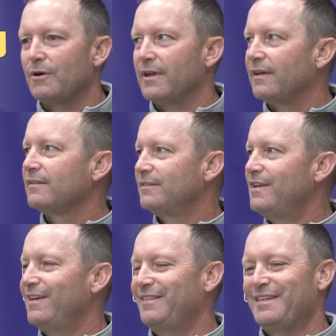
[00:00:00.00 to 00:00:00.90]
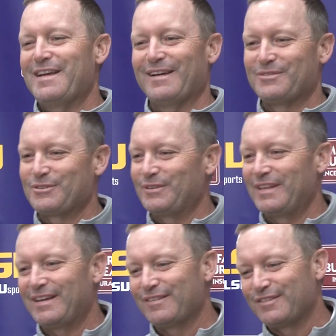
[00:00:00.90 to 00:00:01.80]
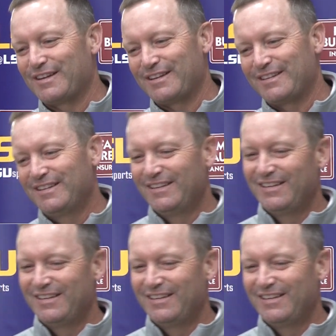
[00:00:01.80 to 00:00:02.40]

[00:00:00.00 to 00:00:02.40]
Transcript: Oh, yeah. Yeah, absolutely. They have